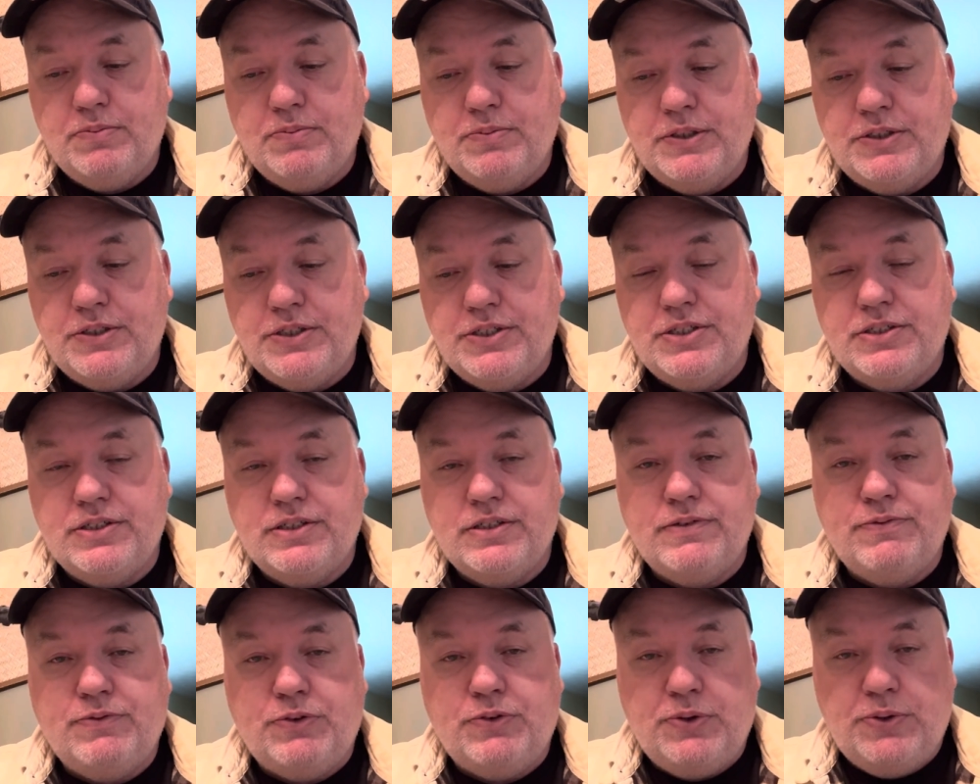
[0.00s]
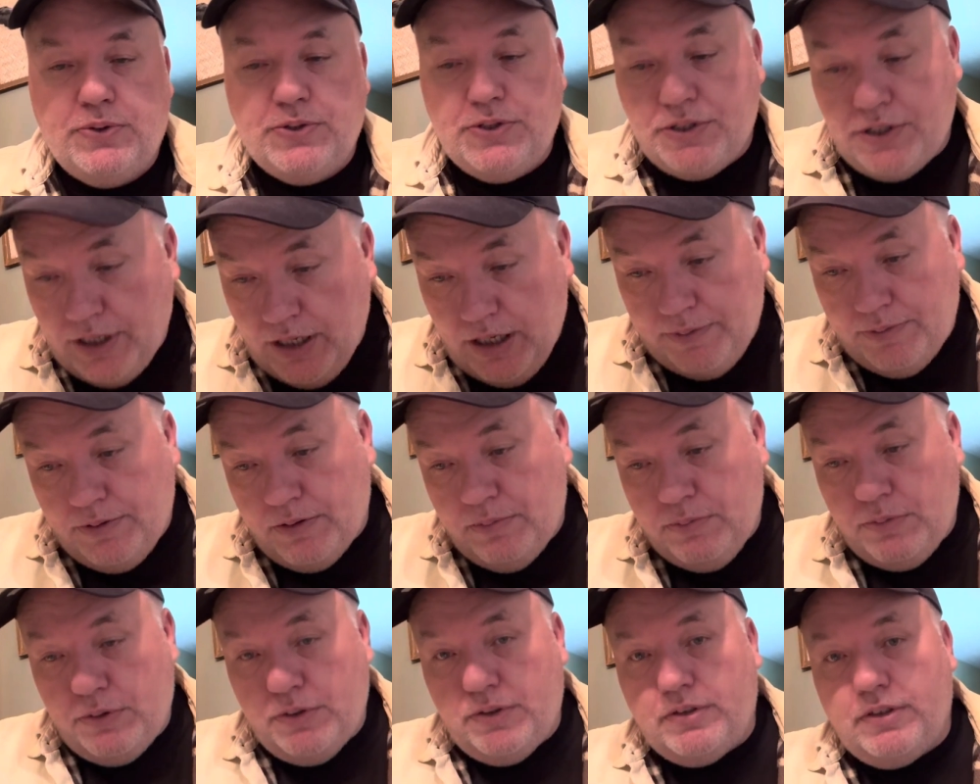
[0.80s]
But this is his first comic
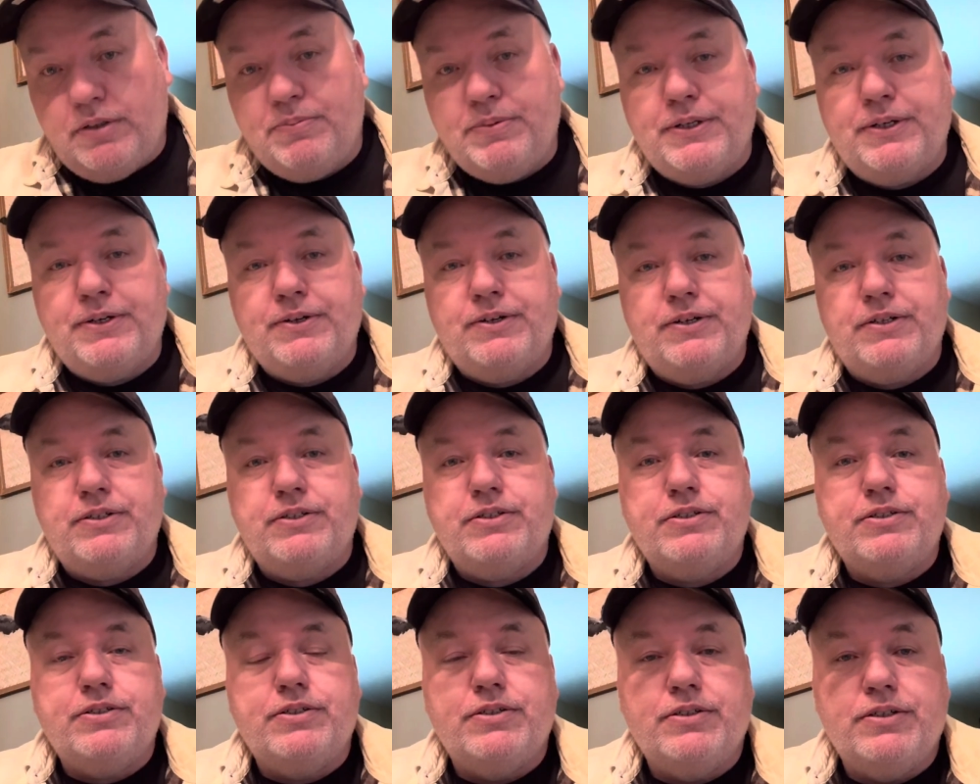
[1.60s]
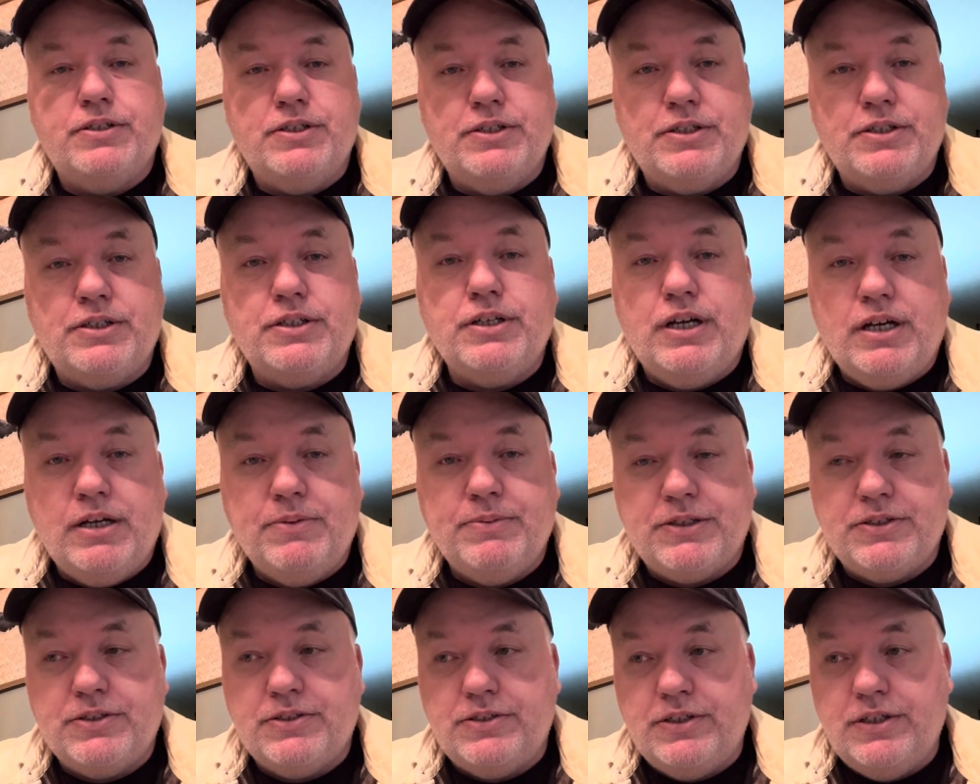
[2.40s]
book appearance in
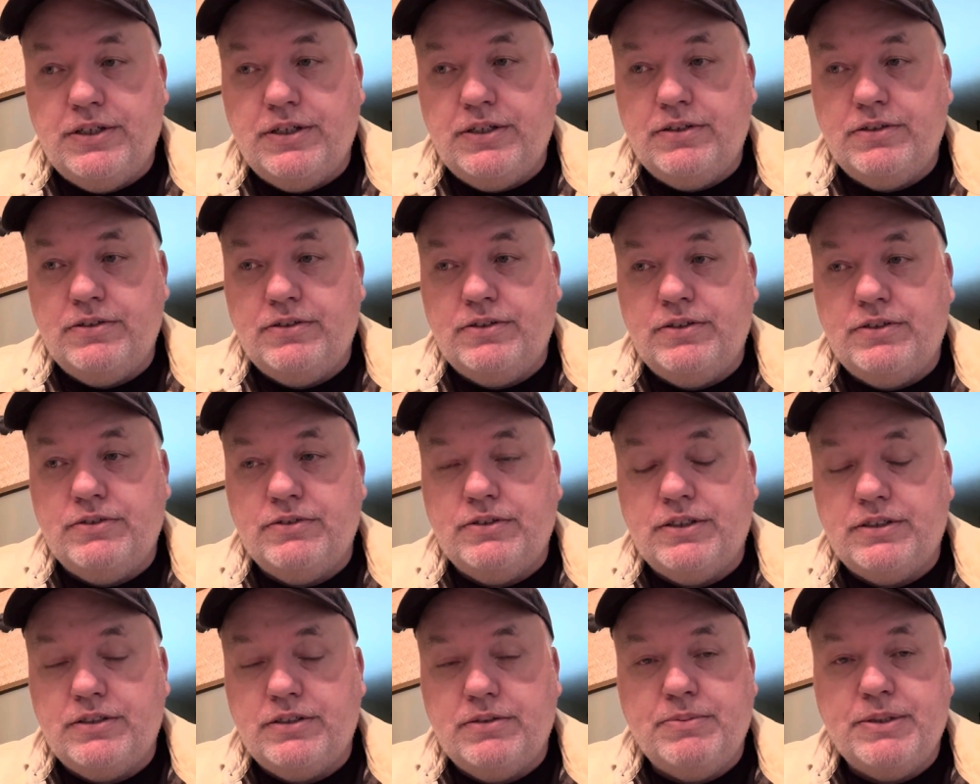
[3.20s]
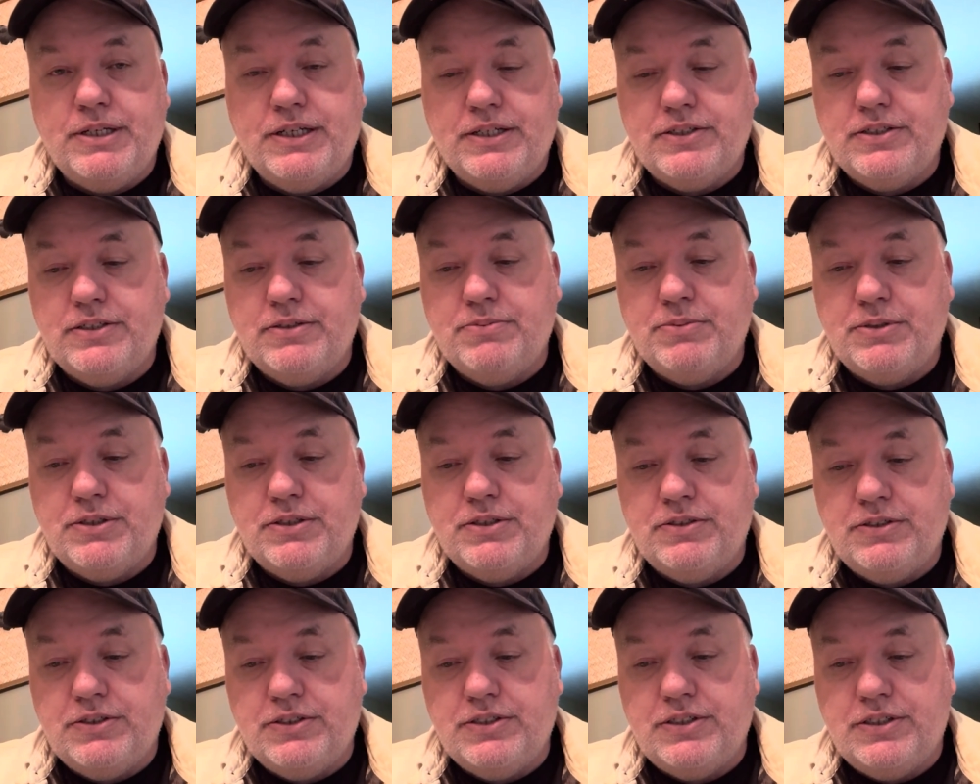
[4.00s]
comics, not the magazine. But
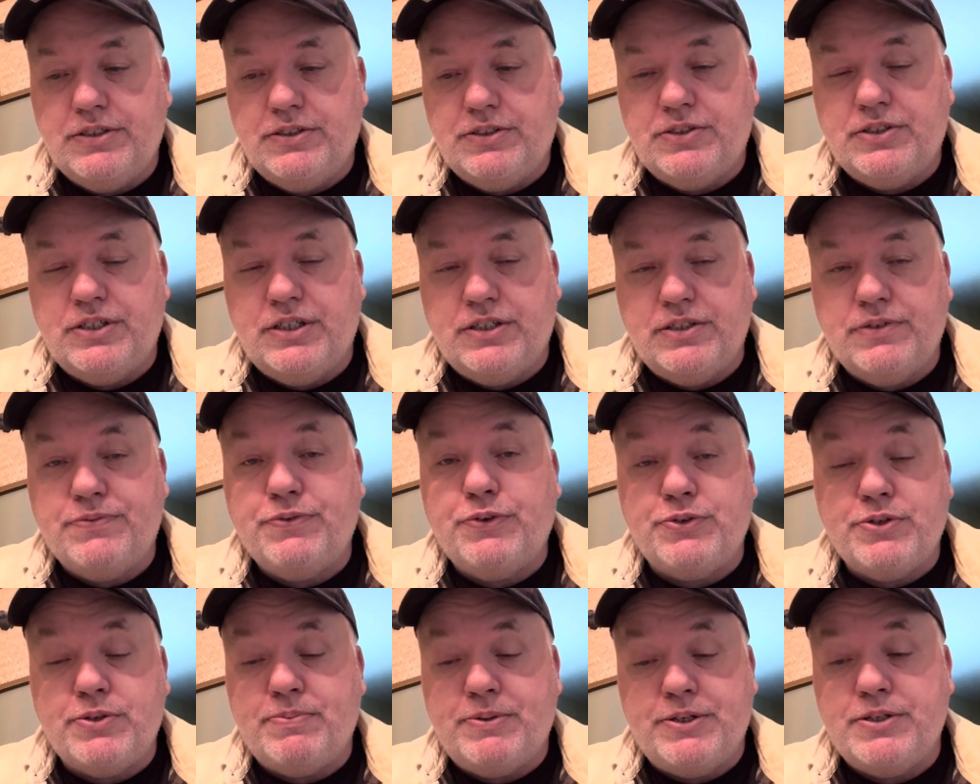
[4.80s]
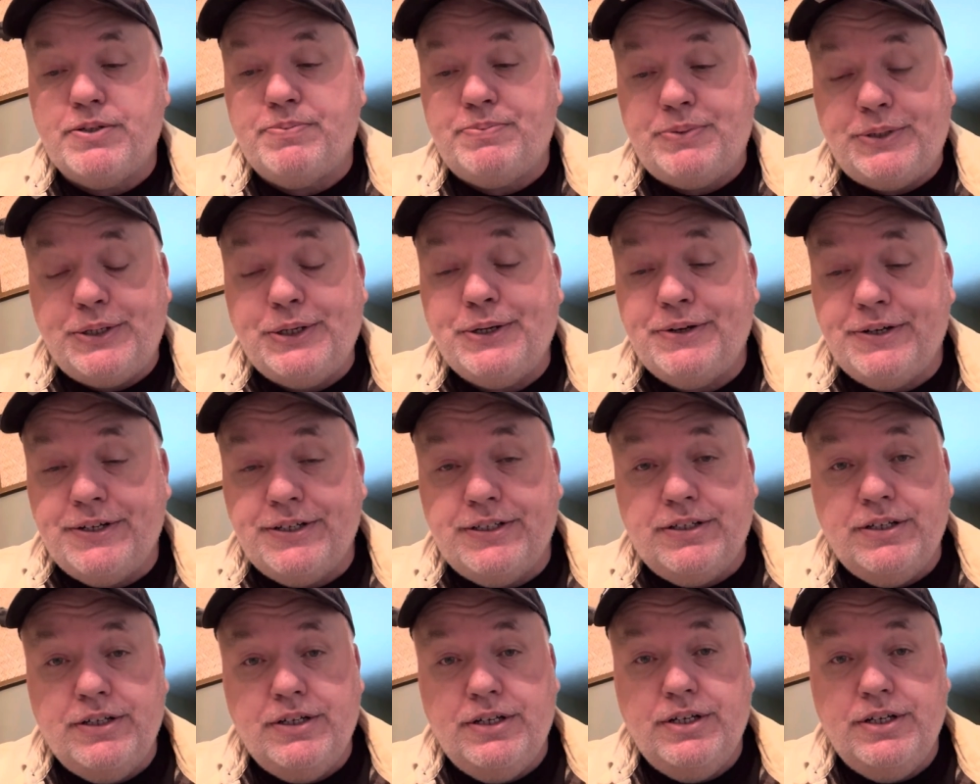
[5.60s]
this thing is not his first appearance, period.